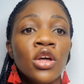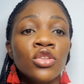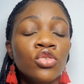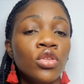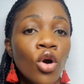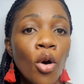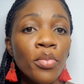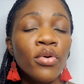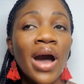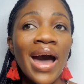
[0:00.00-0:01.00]
to the
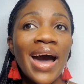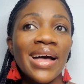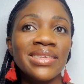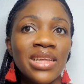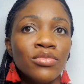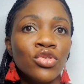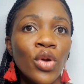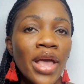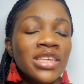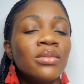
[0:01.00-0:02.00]
couple and ask them to
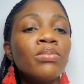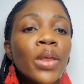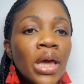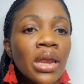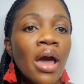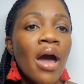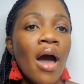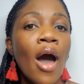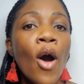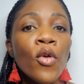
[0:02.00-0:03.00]
explain
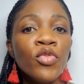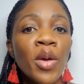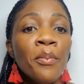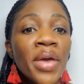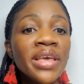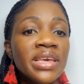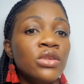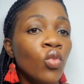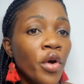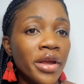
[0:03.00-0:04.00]
how they make
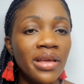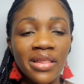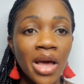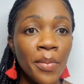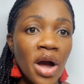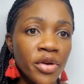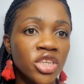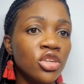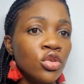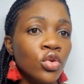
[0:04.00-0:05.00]
it work in their
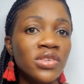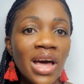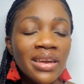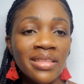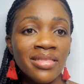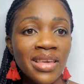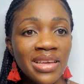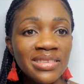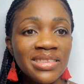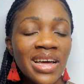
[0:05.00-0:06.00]
marriage those are the
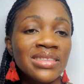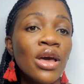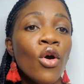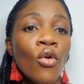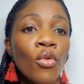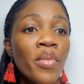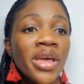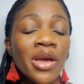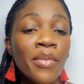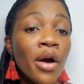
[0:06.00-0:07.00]
things that will
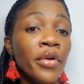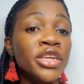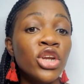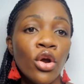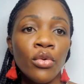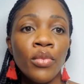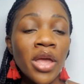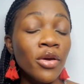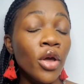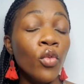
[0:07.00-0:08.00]
make a marriage
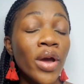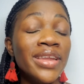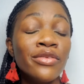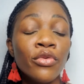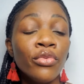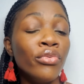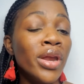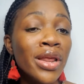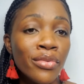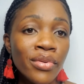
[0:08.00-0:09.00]
a, a wedding
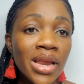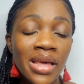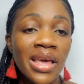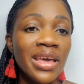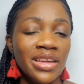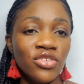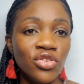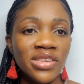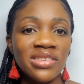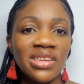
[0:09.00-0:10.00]
really really
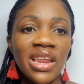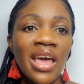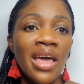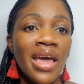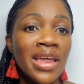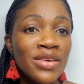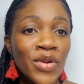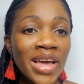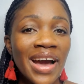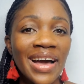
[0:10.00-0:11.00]
interesting
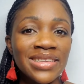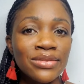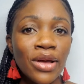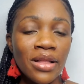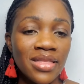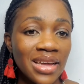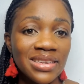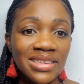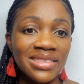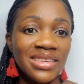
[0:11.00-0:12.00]
anyway guys
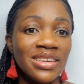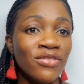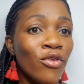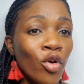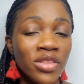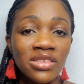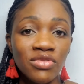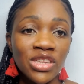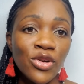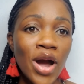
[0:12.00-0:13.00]
that is it for this
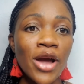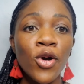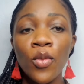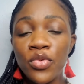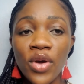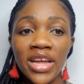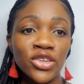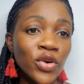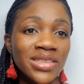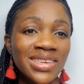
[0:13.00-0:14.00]
video i hope you
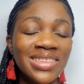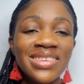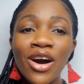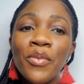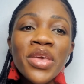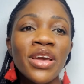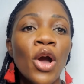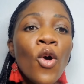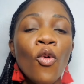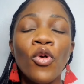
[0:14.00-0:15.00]
enjoyed it tell me
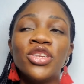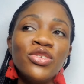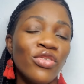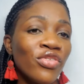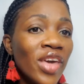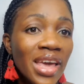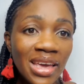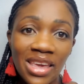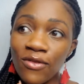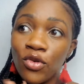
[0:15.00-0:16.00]
what you
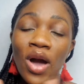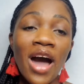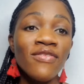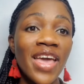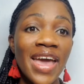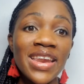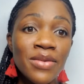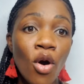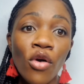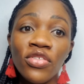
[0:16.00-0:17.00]
think if you have any
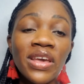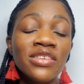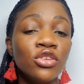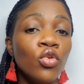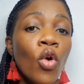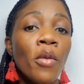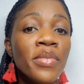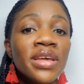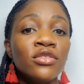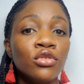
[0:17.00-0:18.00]
more things you want
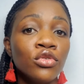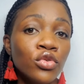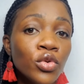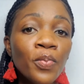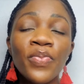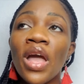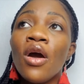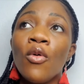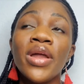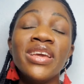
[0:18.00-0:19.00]
me to do
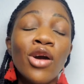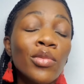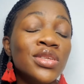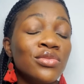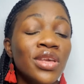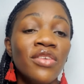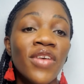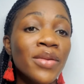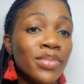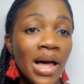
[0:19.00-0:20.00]
when it comes to
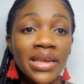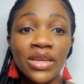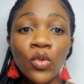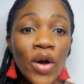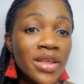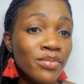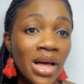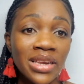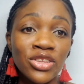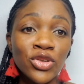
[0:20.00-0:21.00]
event planning wedding
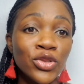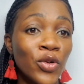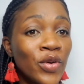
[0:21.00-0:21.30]
planning you know